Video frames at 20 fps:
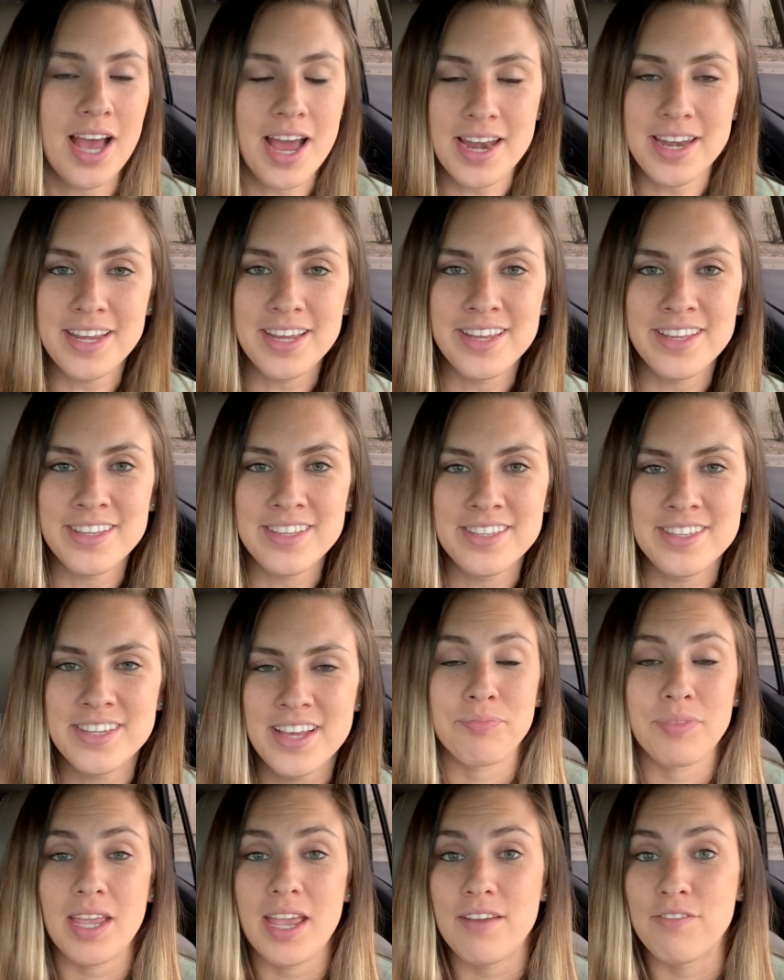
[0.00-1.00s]
onions.
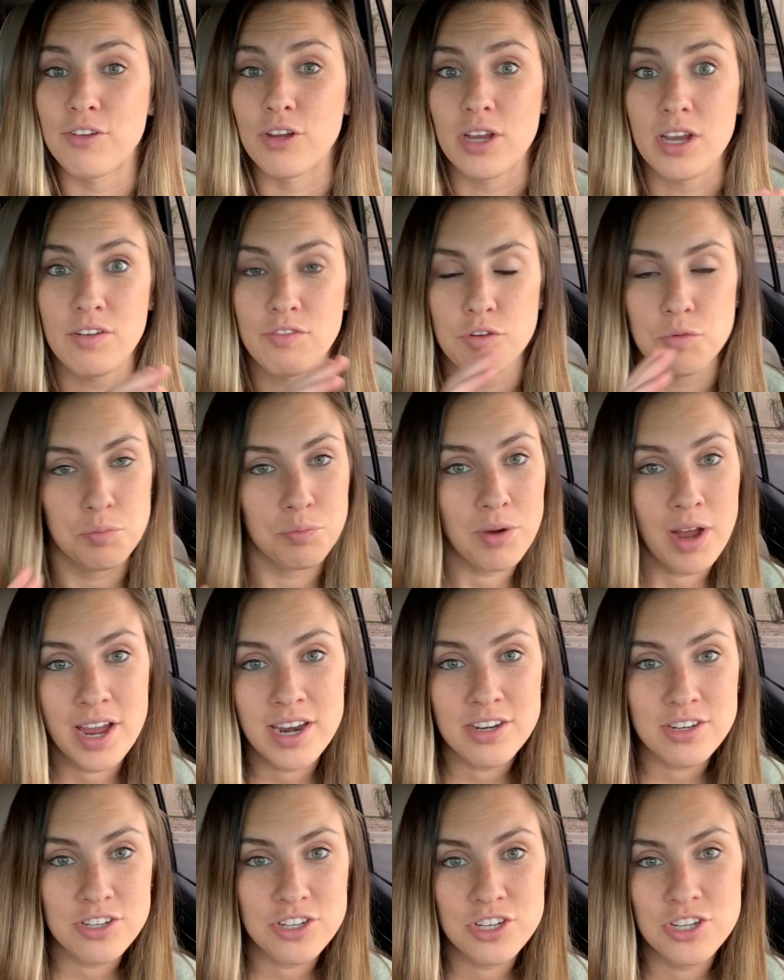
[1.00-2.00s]
If you're here for
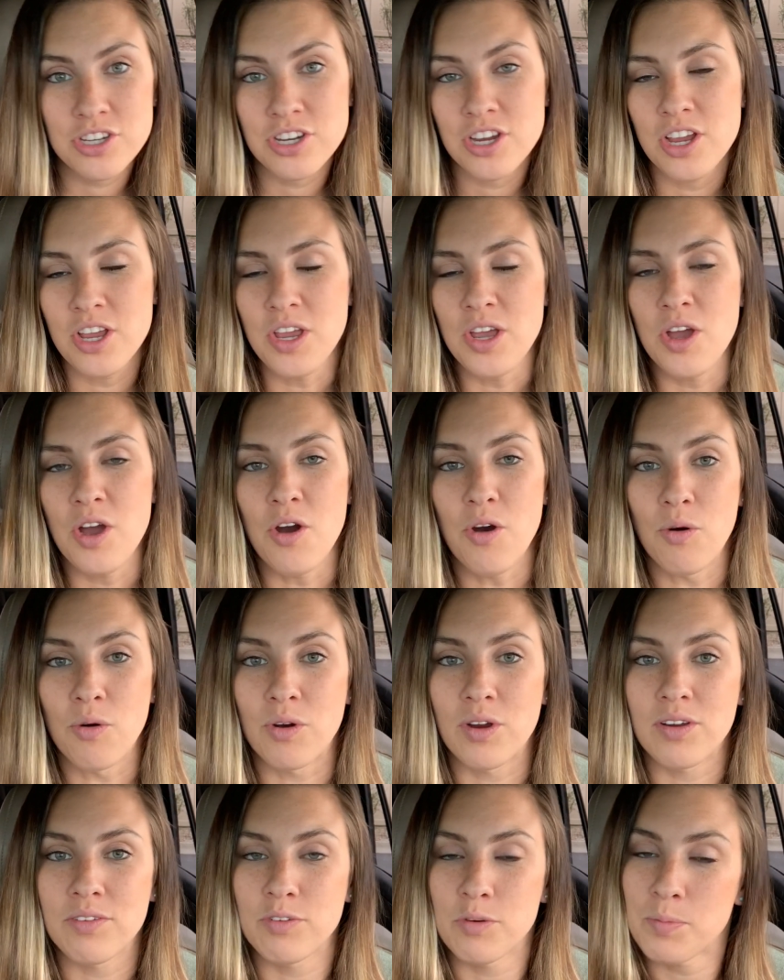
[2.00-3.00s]
brunch
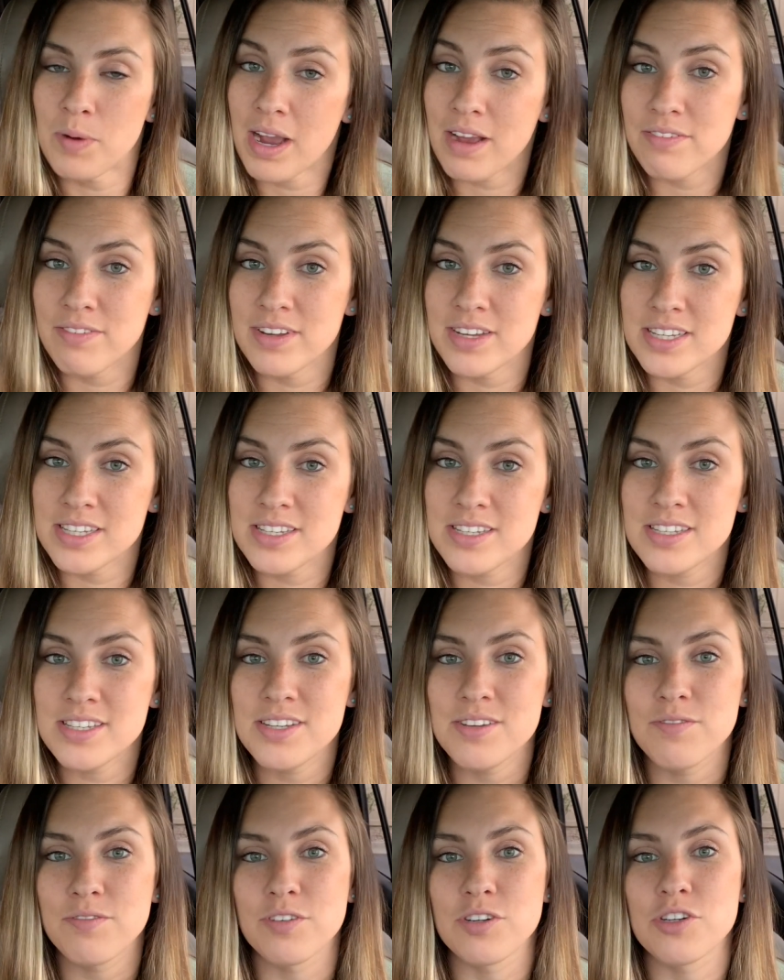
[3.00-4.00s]
or for
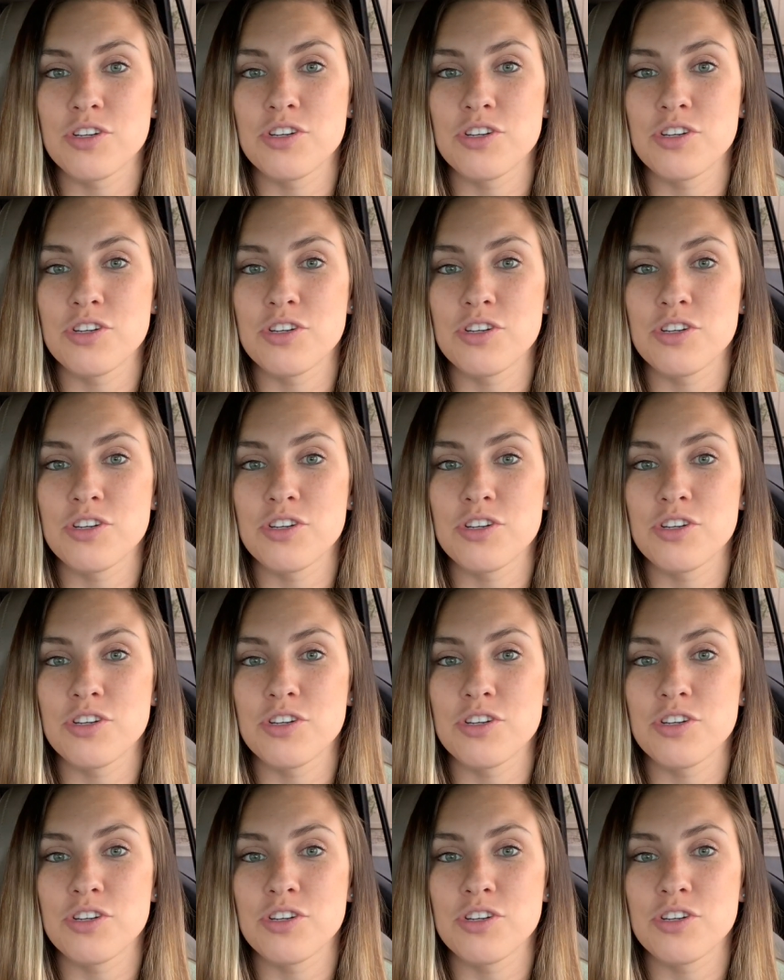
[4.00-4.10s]
breakfast, for